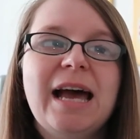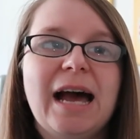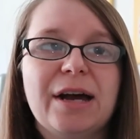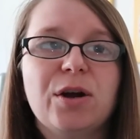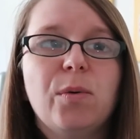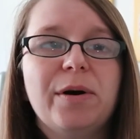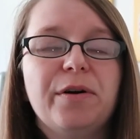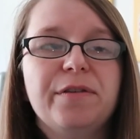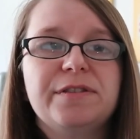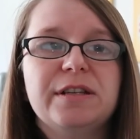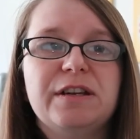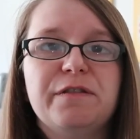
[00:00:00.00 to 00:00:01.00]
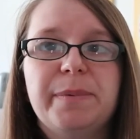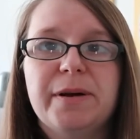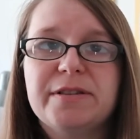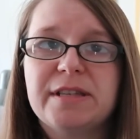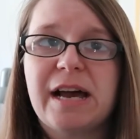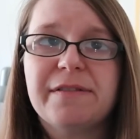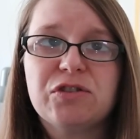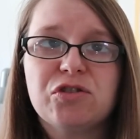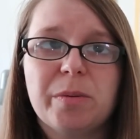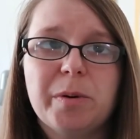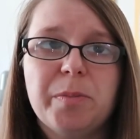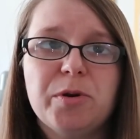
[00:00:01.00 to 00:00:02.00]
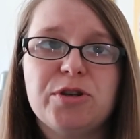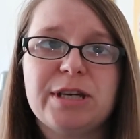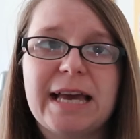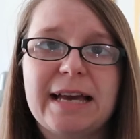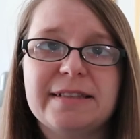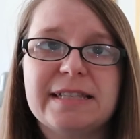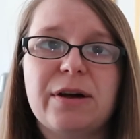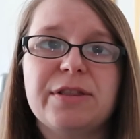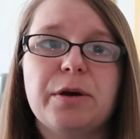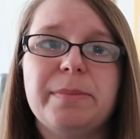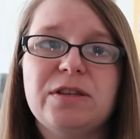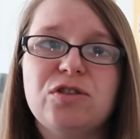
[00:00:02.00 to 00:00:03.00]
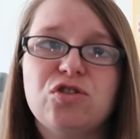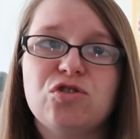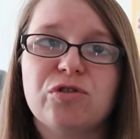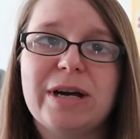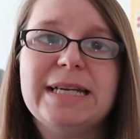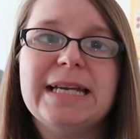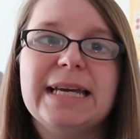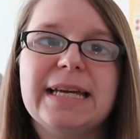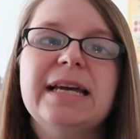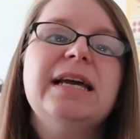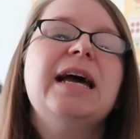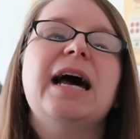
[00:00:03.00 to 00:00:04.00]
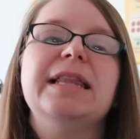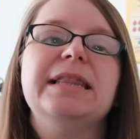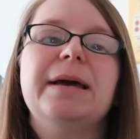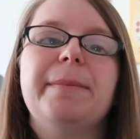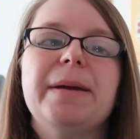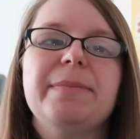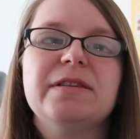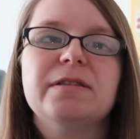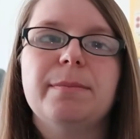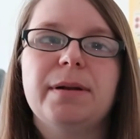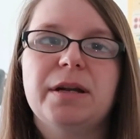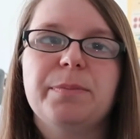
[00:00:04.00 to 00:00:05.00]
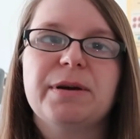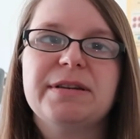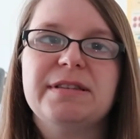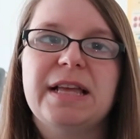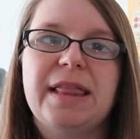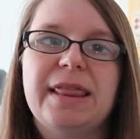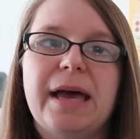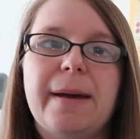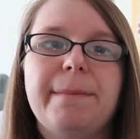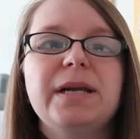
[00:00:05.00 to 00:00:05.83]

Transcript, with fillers: And quite often if birds are having trouble pushing eggs out, they'll be straining and there may be some blood present in there.